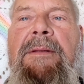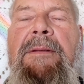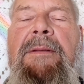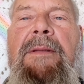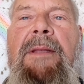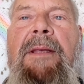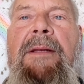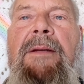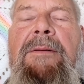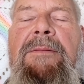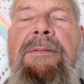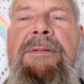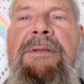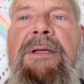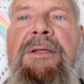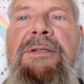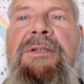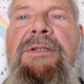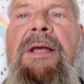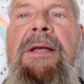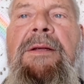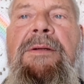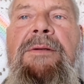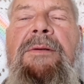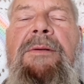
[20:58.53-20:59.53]
they don't
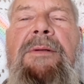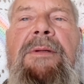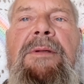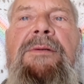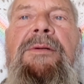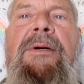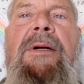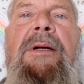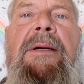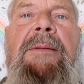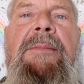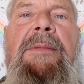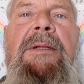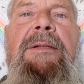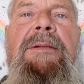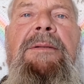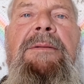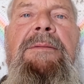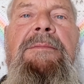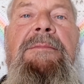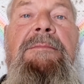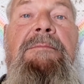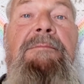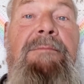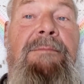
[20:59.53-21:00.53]
continue the drama
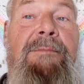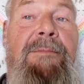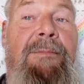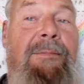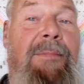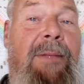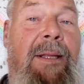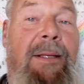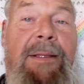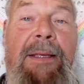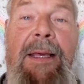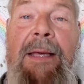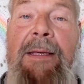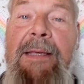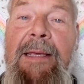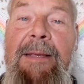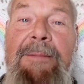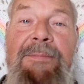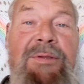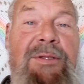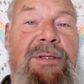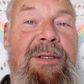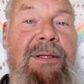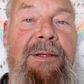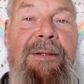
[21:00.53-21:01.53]
like I keep
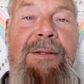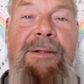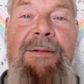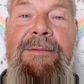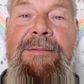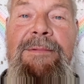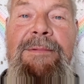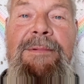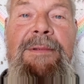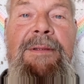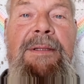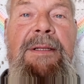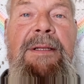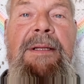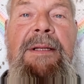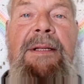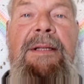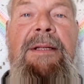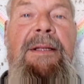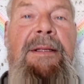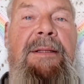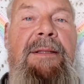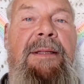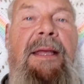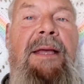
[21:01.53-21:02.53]
seeing on.
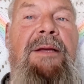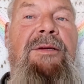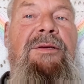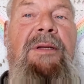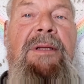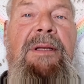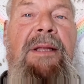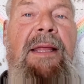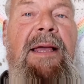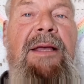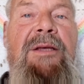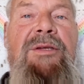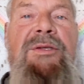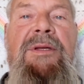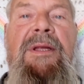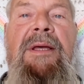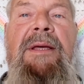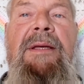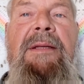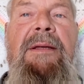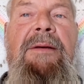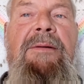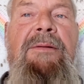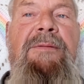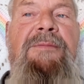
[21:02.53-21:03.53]
Actually, last
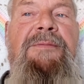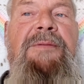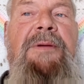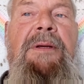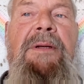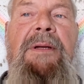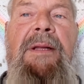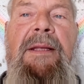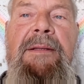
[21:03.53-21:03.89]
night I was figuring